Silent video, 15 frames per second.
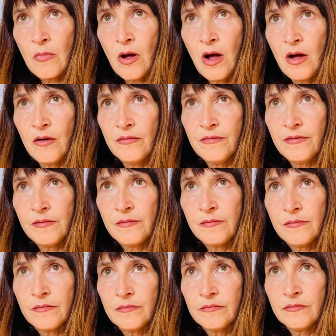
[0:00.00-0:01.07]
of
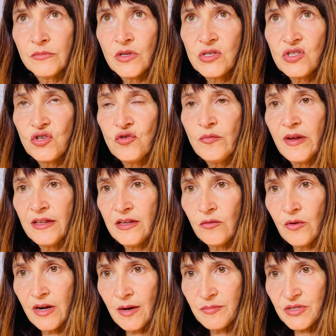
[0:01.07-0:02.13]
the two men that
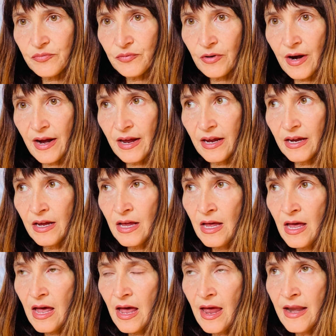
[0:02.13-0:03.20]
went up to pray
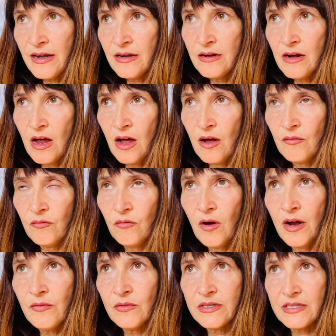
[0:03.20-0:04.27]
and um,
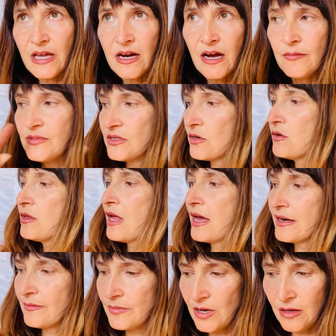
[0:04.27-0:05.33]
one was like, I'm so
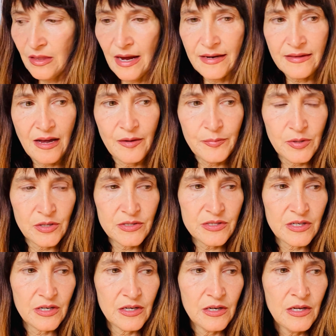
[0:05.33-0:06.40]
glad I'm not like that
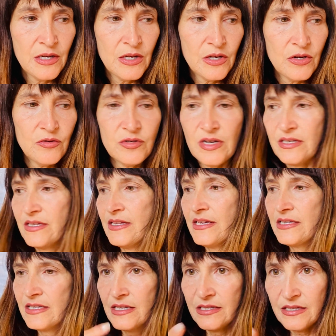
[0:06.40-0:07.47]
person who does
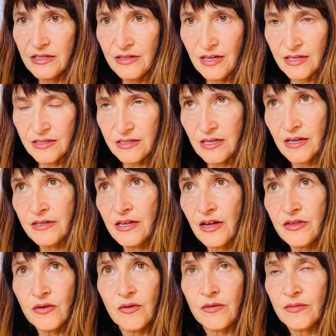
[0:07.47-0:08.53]
this, this, and this. And the
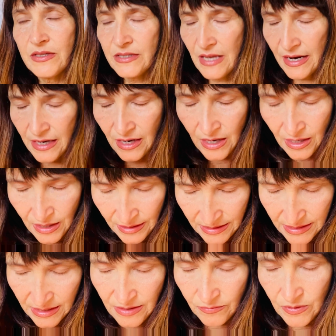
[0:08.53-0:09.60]
other one was like,
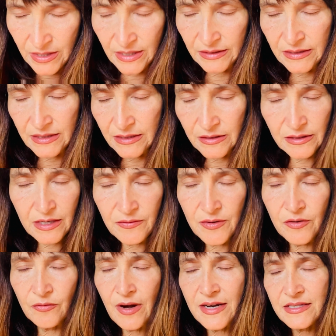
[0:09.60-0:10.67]
didn't want to
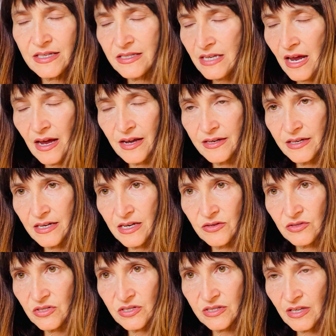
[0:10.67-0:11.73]
even raise his head. And
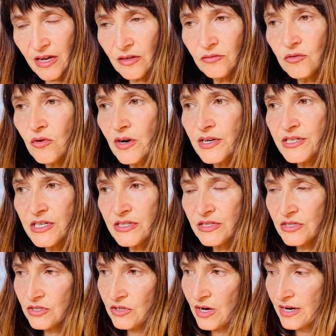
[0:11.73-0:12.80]
he's just like, Lord
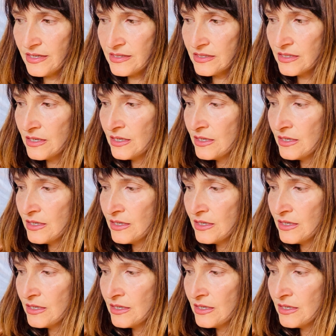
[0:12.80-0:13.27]
Jesus Christ,